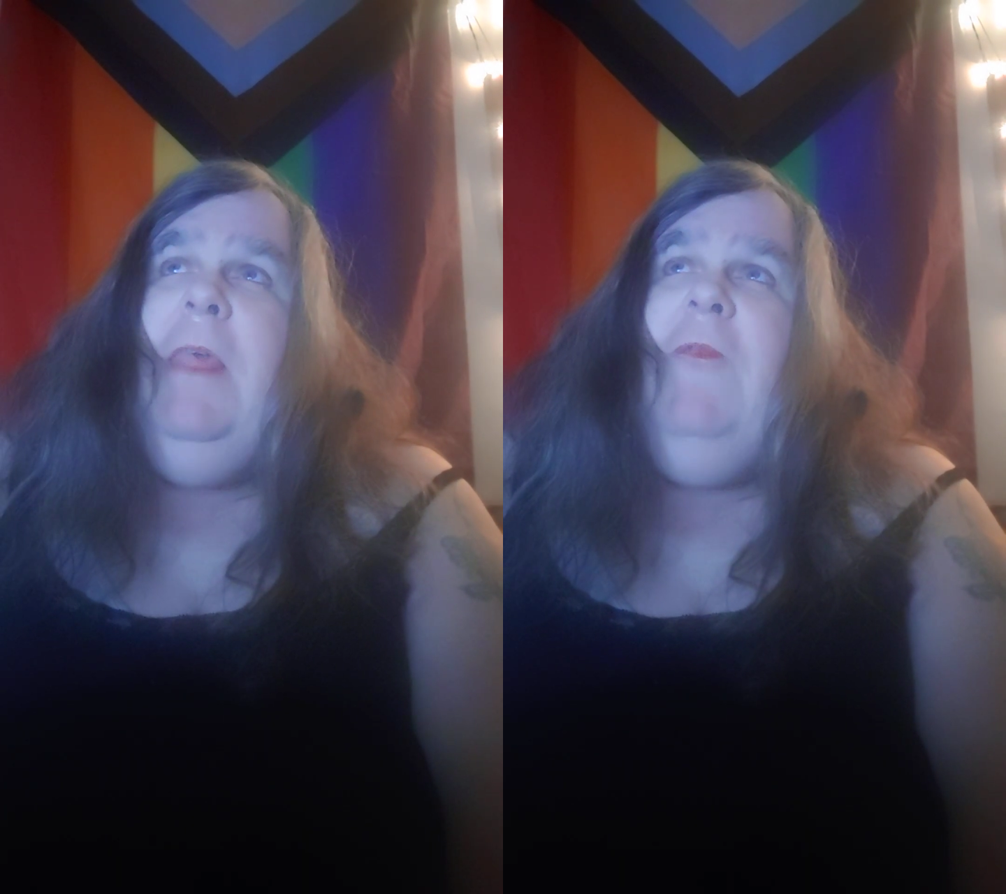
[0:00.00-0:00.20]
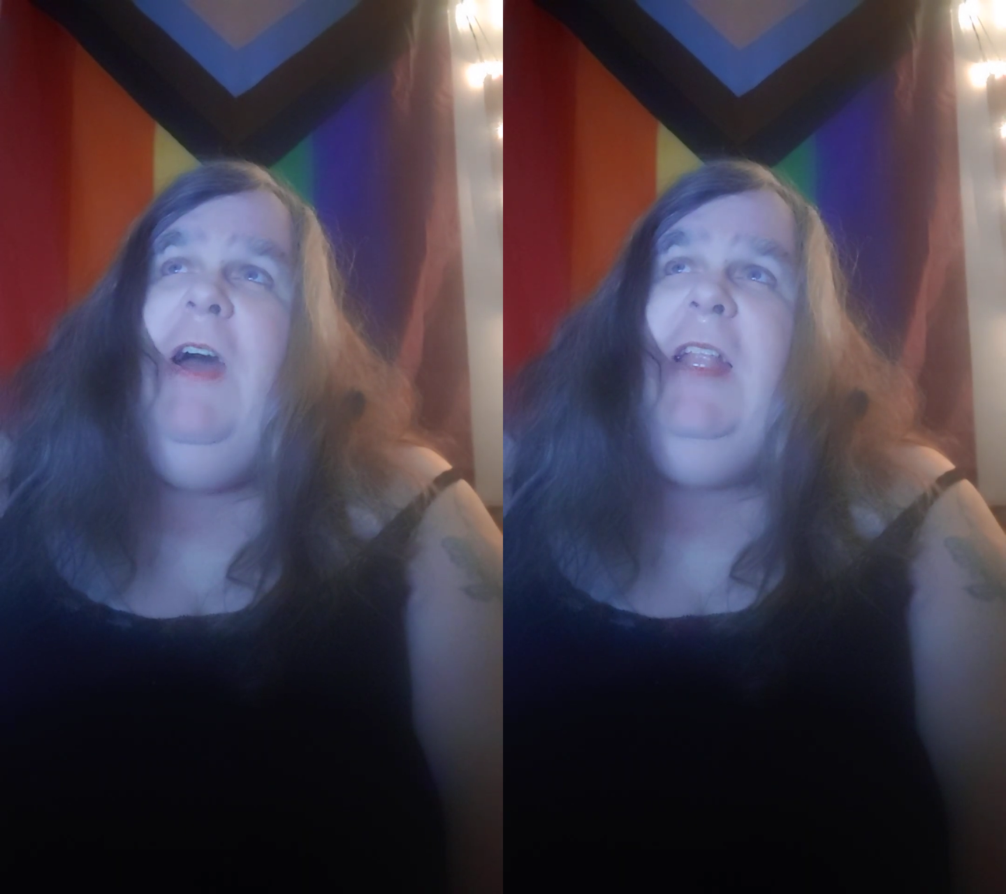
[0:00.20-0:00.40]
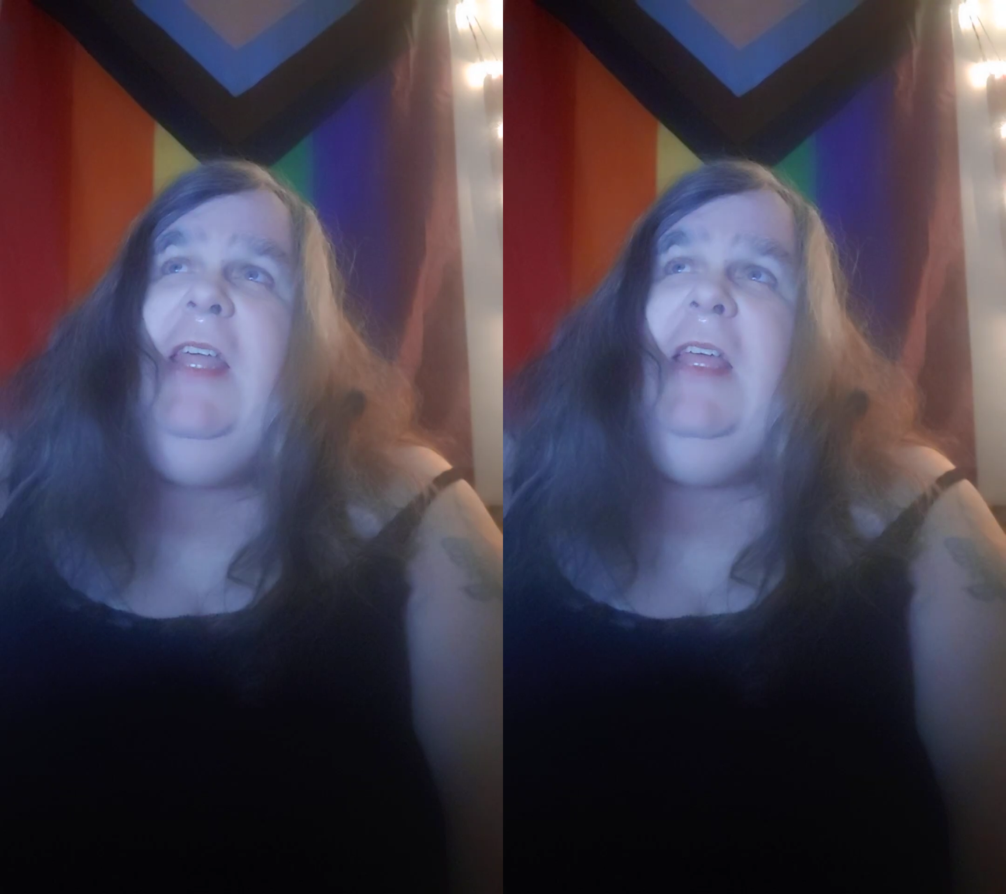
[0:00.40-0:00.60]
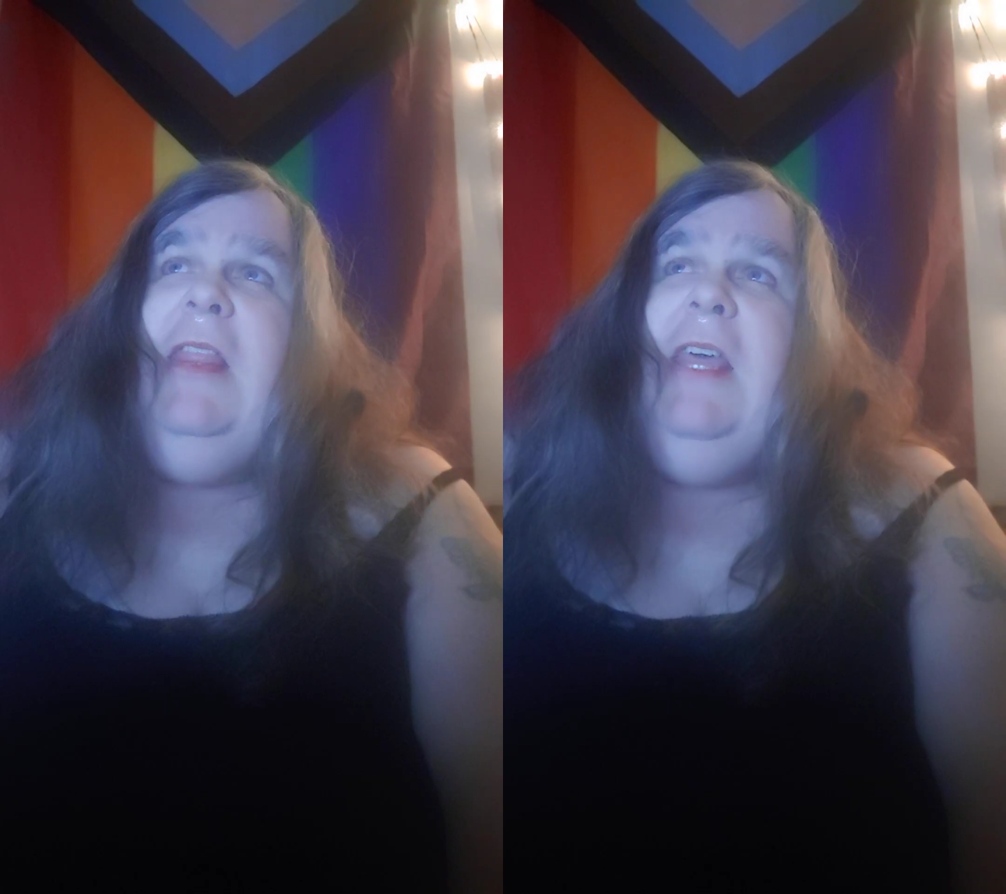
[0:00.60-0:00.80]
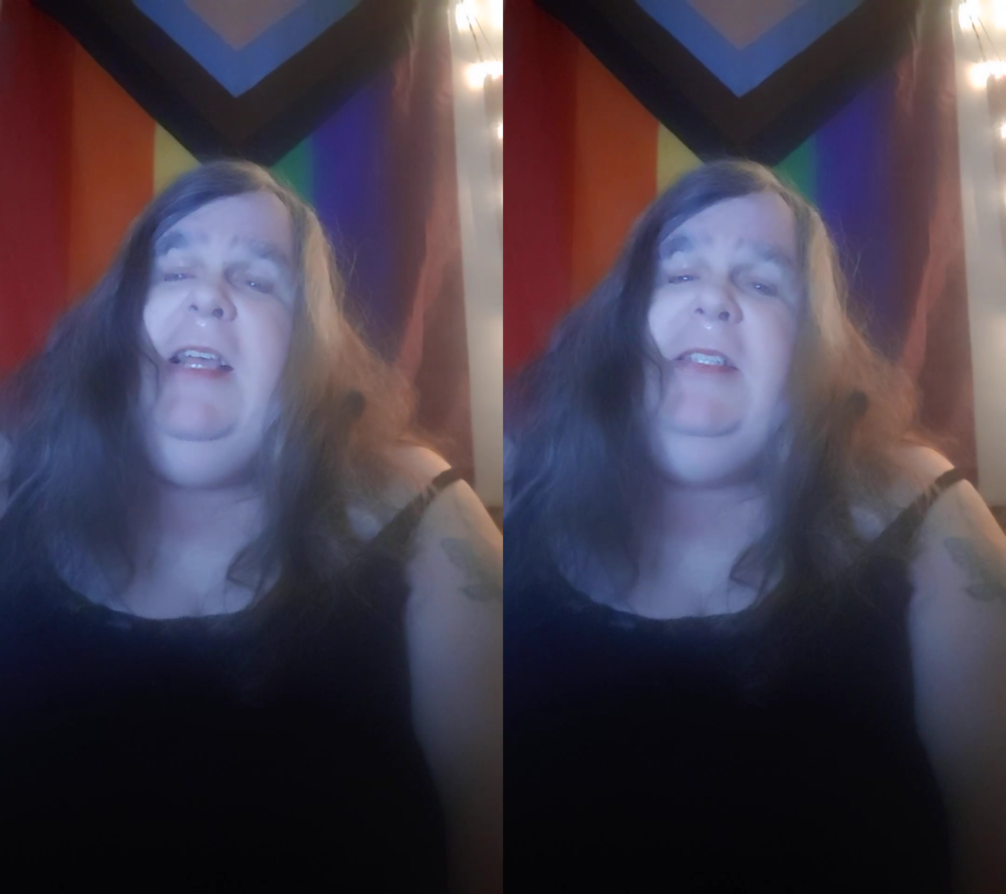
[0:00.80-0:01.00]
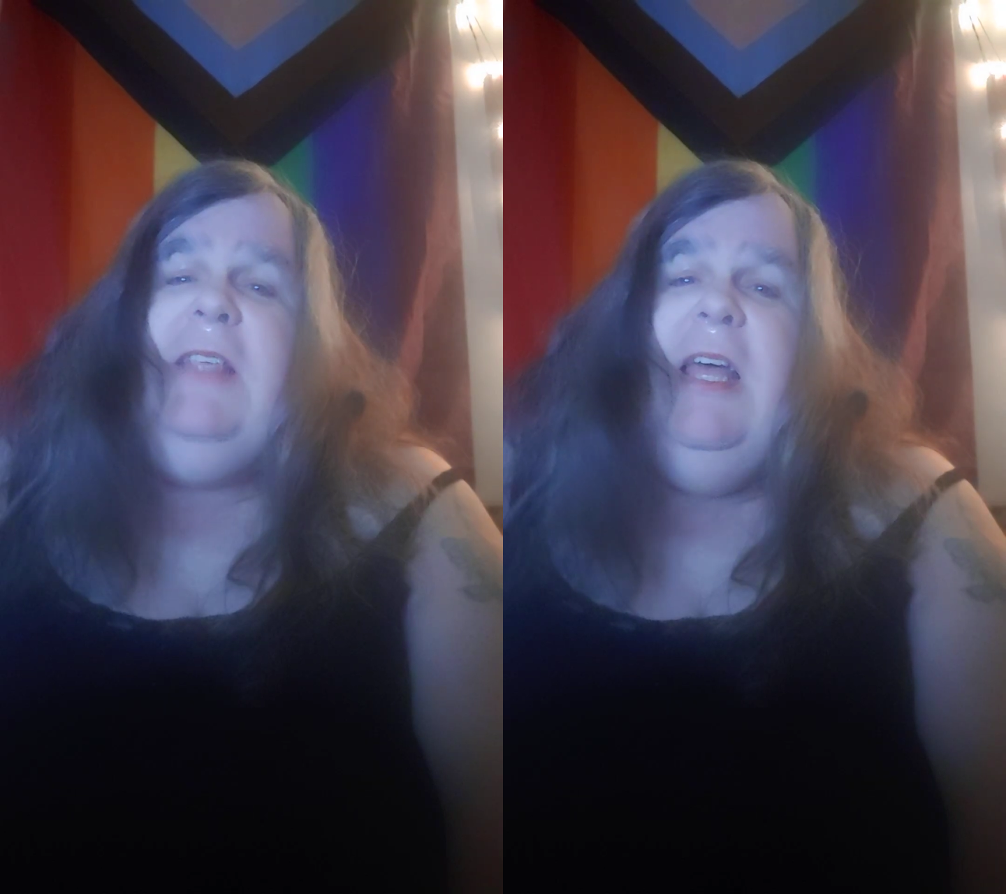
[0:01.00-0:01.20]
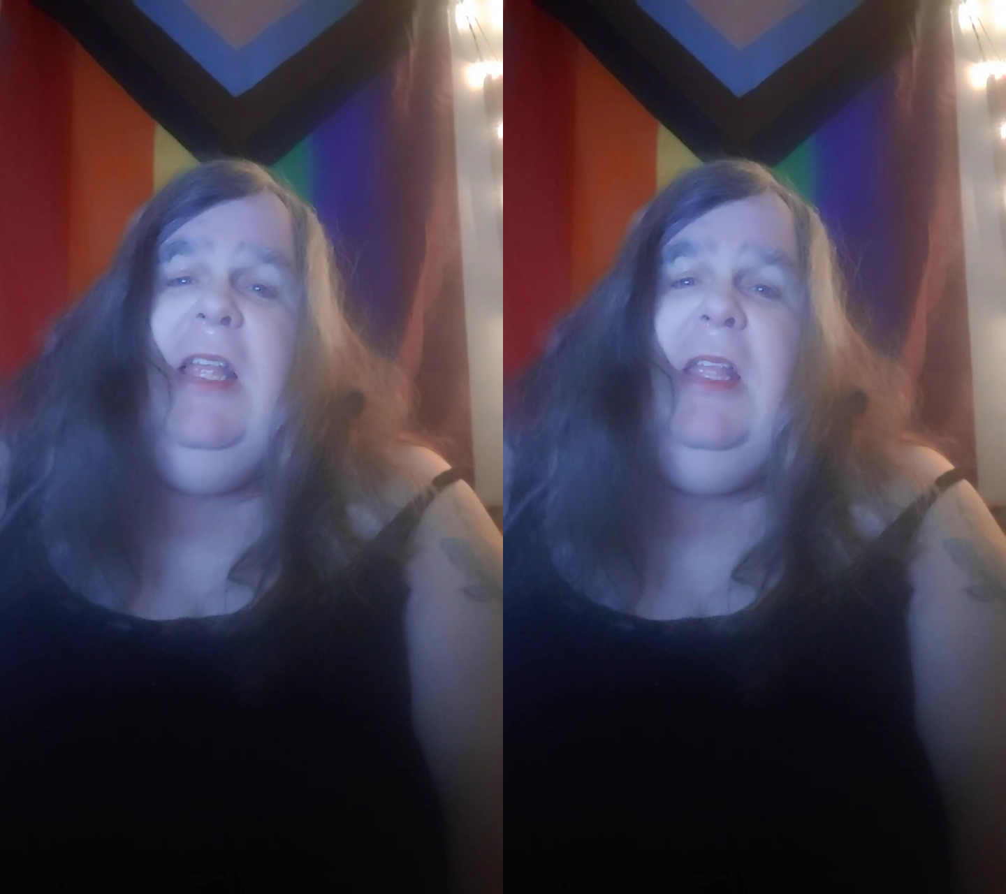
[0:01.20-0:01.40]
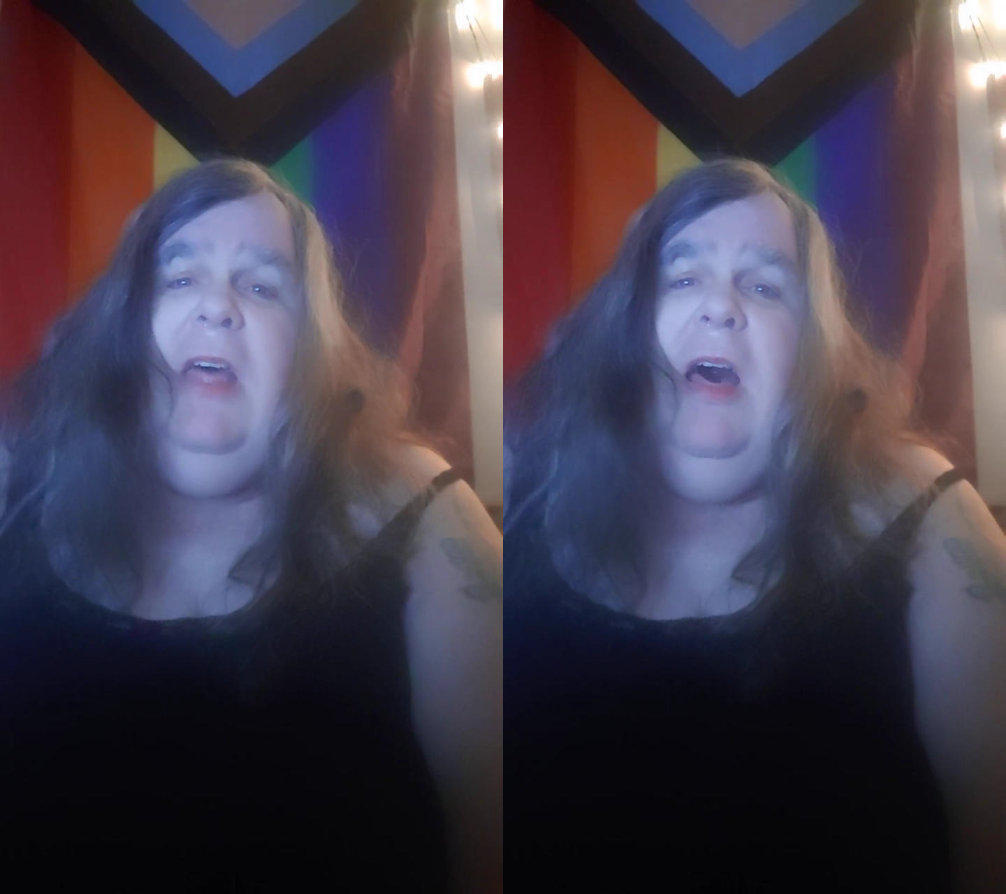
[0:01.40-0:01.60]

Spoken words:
finding things that